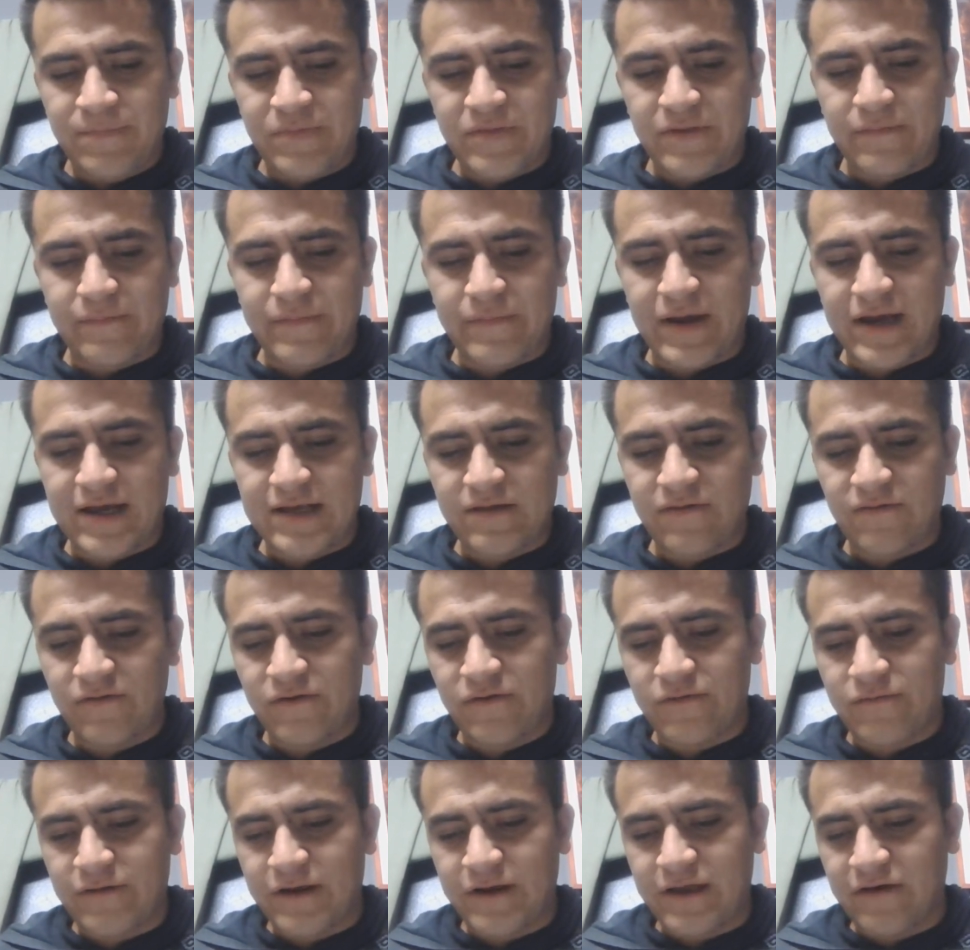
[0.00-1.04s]
The mass
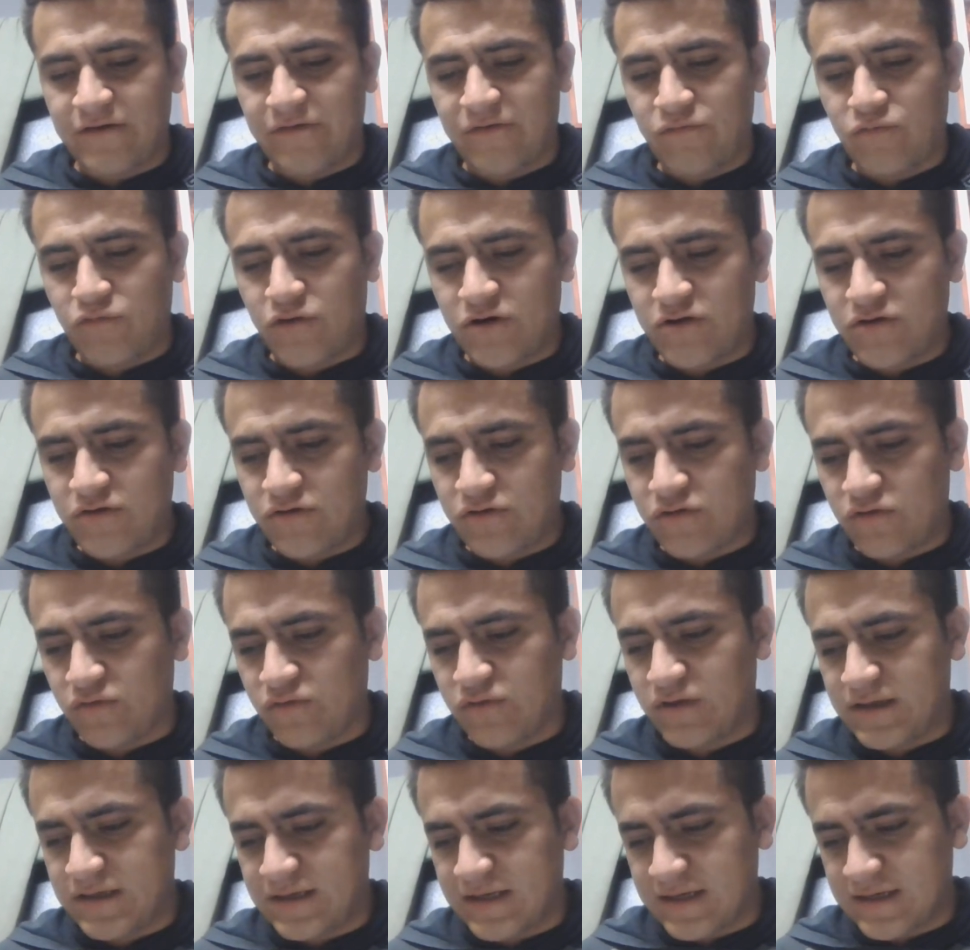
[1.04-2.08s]
flow rate of water through
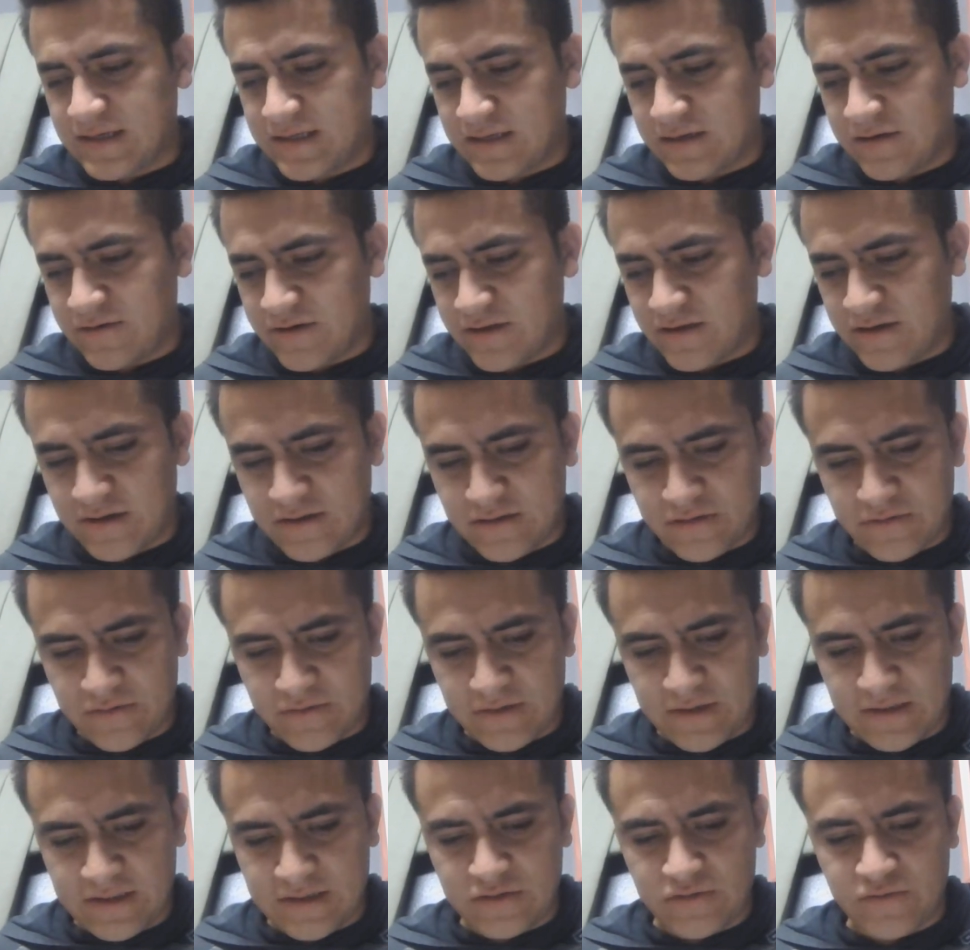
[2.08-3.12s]
the stationary nozzle
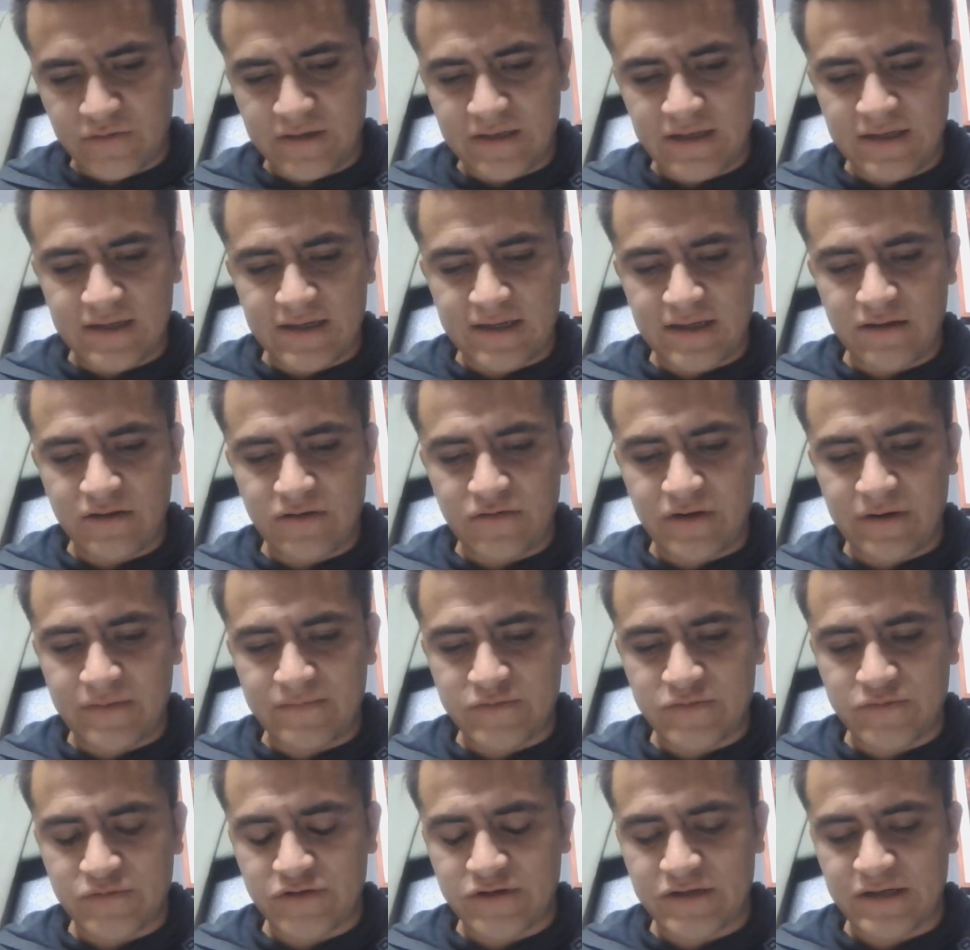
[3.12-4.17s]
is 20
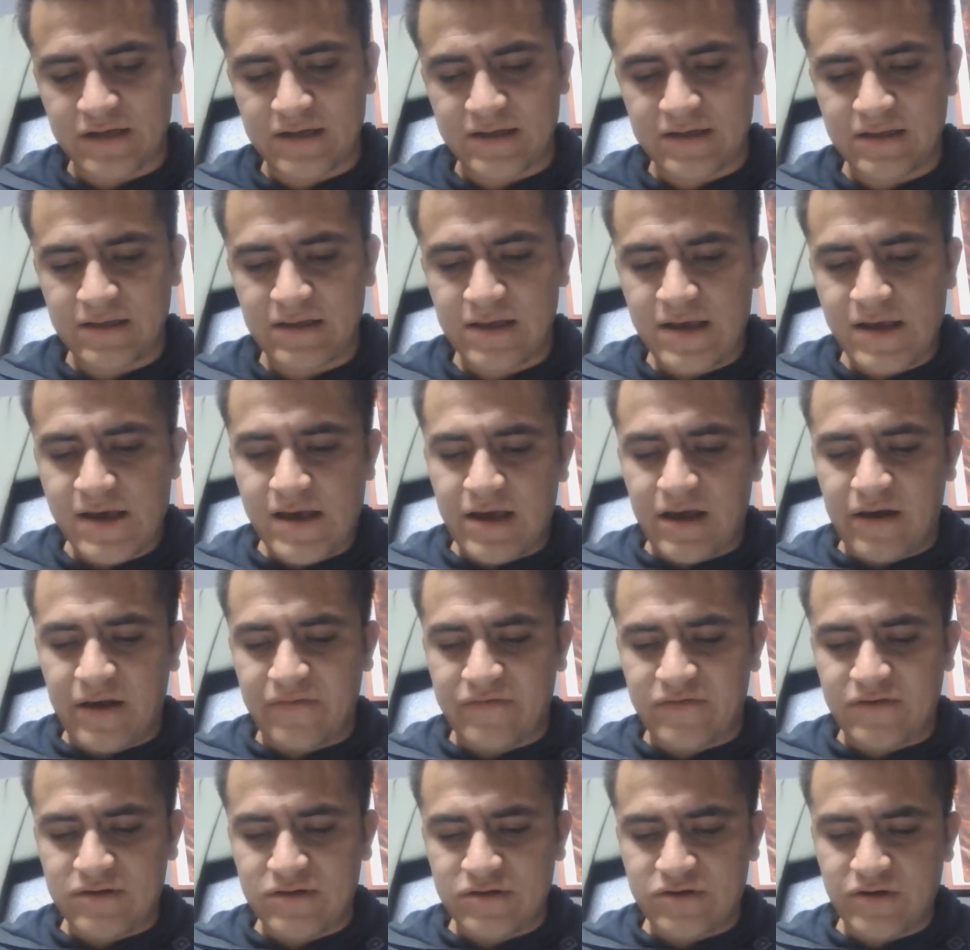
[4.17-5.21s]
kilograms per second.
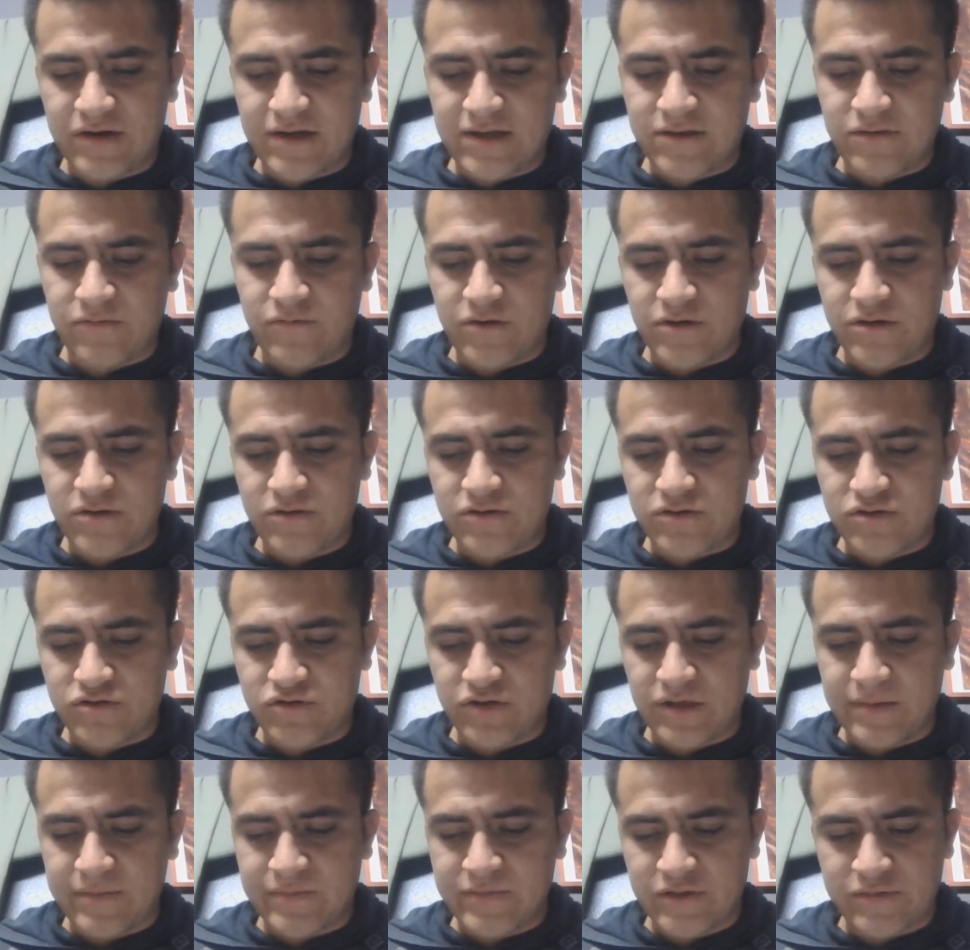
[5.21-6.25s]
After the strike, the water
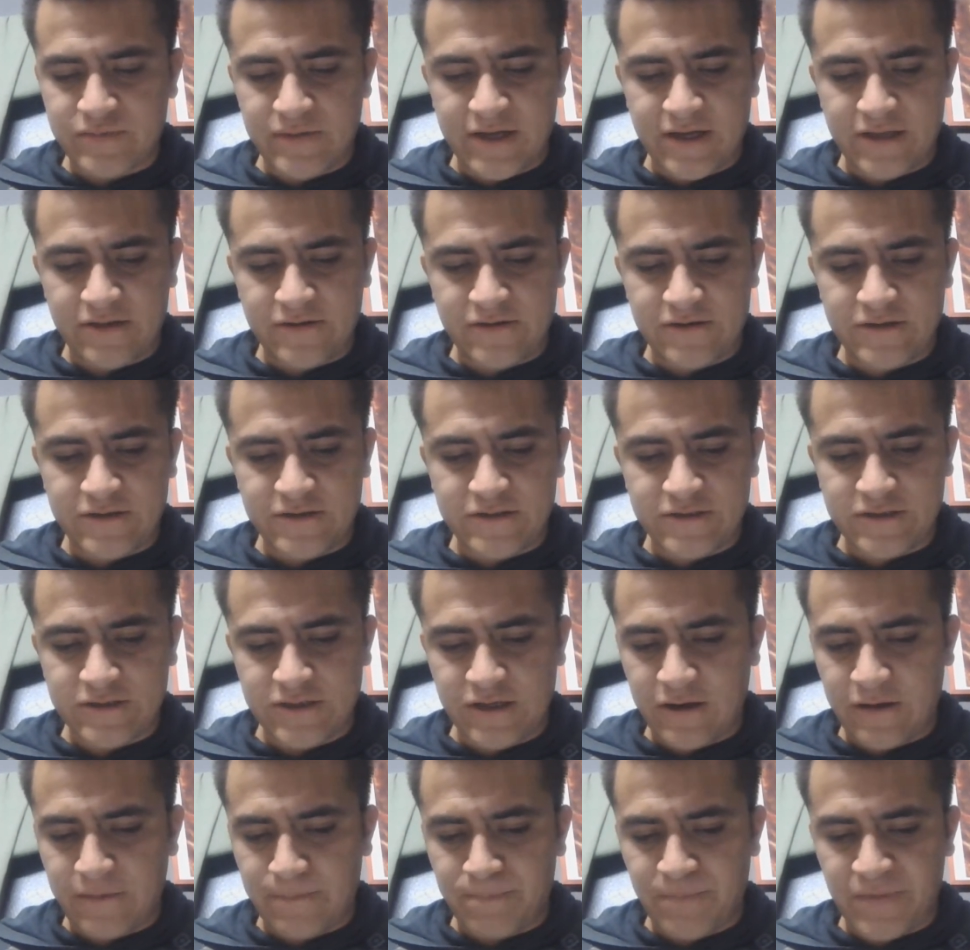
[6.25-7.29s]
stream splatters
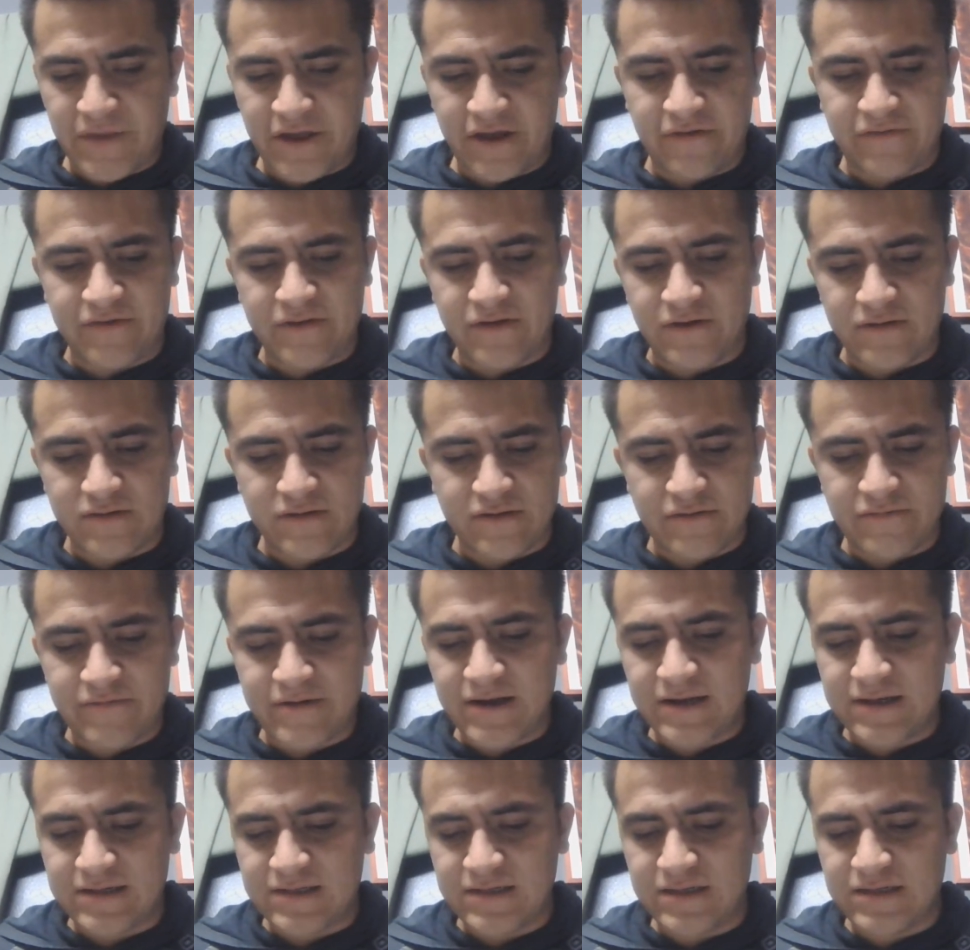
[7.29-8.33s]
off in all
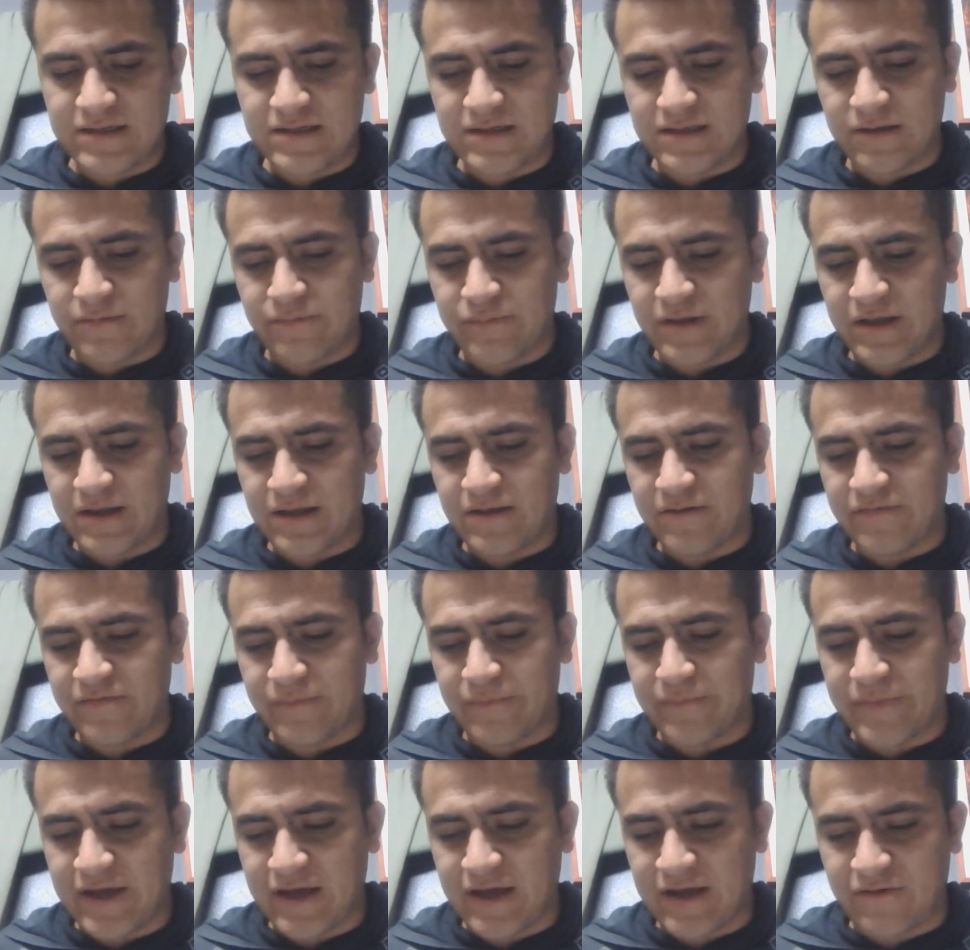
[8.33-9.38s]
directions in the plane of the
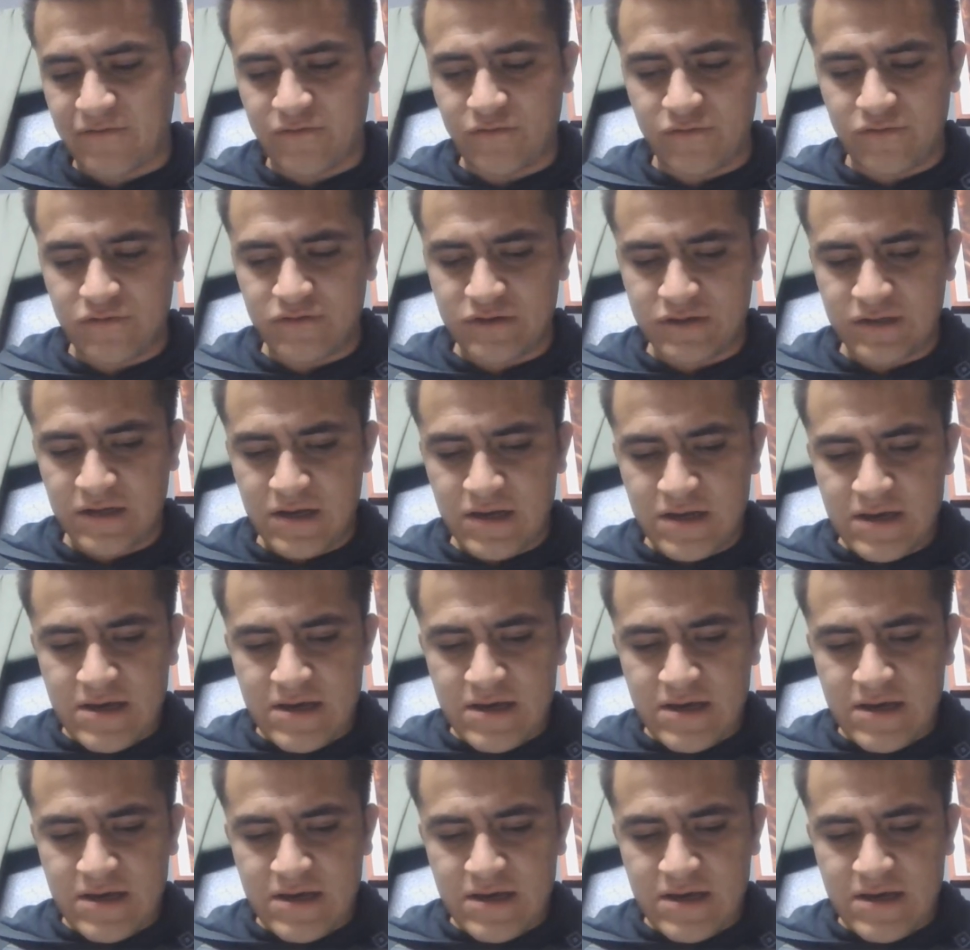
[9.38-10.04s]
back force.